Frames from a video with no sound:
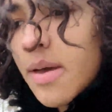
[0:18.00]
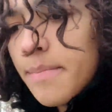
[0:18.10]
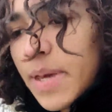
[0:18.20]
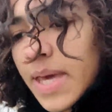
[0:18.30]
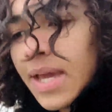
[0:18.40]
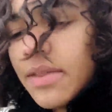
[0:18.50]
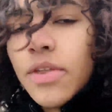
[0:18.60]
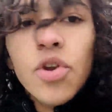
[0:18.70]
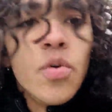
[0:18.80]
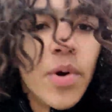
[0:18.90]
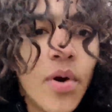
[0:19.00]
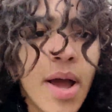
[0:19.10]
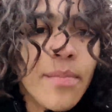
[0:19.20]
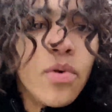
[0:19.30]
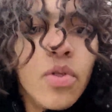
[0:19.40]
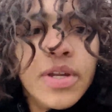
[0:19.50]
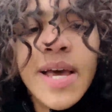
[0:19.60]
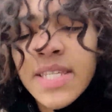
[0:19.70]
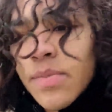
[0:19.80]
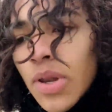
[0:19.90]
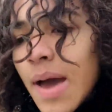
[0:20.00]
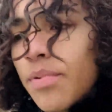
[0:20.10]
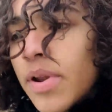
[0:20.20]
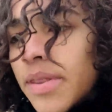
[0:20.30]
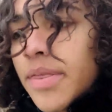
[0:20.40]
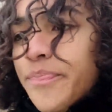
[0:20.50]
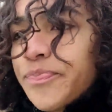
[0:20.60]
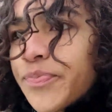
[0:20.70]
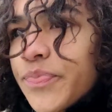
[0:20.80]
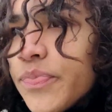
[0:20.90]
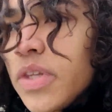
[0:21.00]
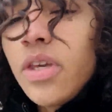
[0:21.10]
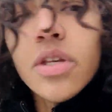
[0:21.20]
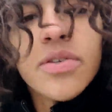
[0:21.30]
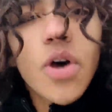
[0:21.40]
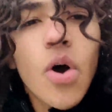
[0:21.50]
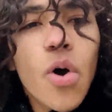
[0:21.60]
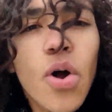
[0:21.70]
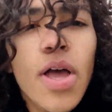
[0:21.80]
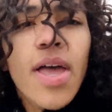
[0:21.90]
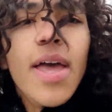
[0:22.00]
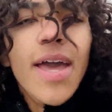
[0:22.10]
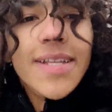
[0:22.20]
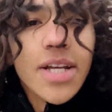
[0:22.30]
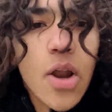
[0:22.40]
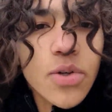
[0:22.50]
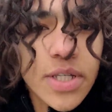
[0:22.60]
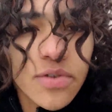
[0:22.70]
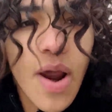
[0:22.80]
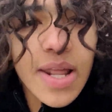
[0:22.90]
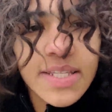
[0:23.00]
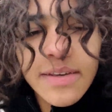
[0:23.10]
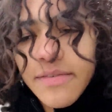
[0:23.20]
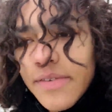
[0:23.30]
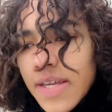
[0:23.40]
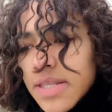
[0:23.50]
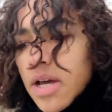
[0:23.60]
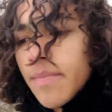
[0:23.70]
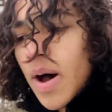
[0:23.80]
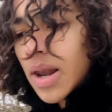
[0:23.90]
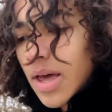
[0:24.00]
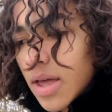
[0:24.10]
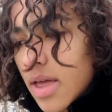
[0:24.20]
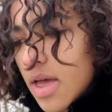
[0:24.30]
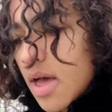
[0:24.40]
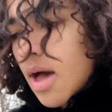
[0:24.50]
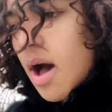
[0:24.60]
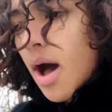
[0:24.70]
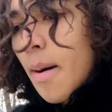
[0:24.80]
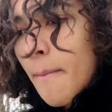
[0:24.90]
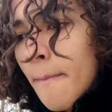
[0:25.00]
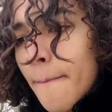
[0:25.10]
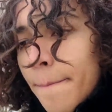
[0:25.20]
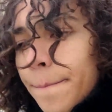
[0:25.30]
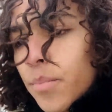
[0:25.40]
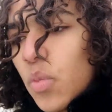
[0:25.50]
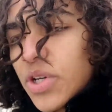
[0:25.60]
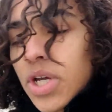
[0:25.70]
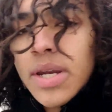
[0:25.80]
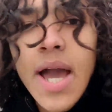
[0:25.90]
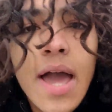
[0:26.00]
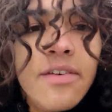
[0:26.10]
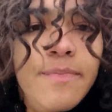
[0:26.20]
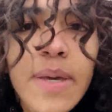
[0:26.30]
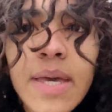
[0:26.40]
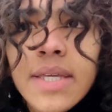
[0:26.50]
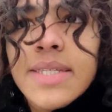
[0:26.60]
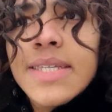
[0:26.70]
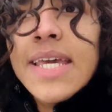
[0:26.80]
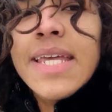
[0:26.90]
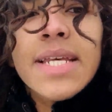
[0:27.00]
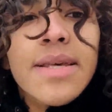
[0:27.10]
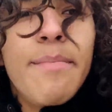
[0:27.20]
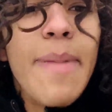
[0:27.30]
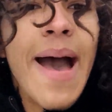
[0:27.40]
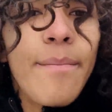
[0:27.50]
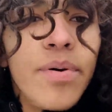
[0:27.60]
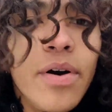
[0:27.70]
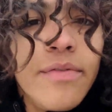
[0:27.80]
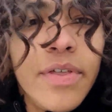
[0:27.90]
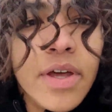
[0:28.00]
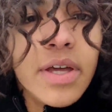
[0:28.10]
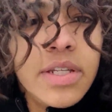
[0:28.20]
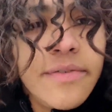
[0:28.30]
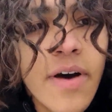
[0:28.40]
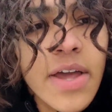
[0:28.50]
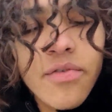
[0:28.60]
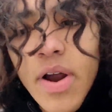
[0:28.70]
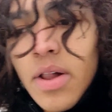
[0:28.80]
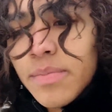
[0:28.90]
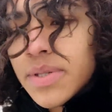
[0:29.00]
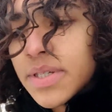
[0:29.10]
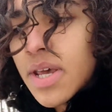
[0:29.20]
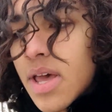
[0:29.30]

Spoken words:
being the Numerogram, or the decimal labyrinth. So, its closest relative is the Kabbalah, which can kind of be seen as a map of the divine realms.